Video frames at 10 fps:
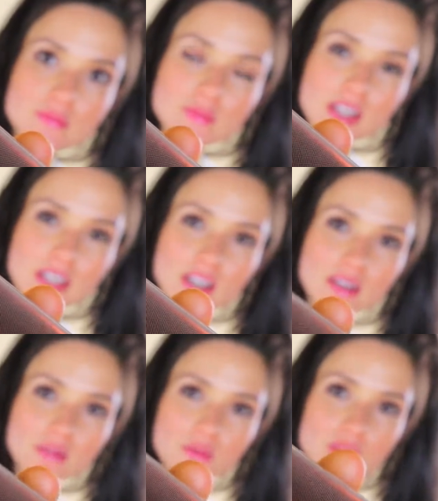like
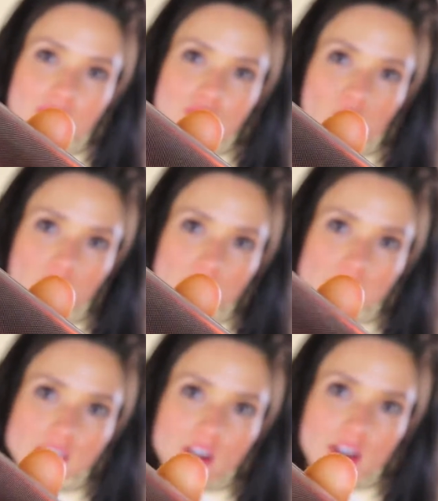a
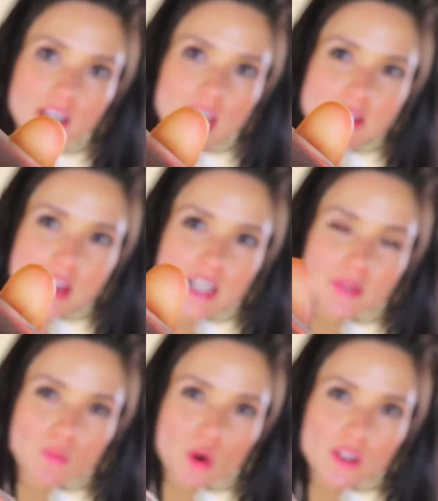reinforcements on it, and then
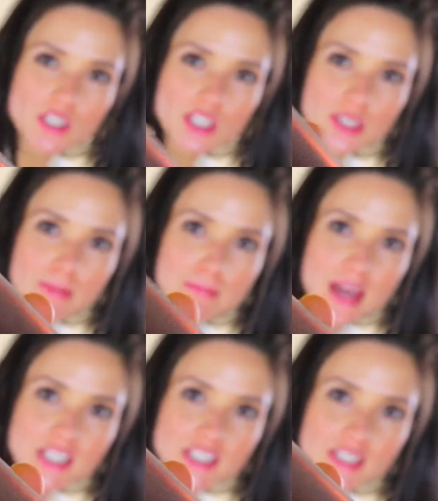it's more than just mesh.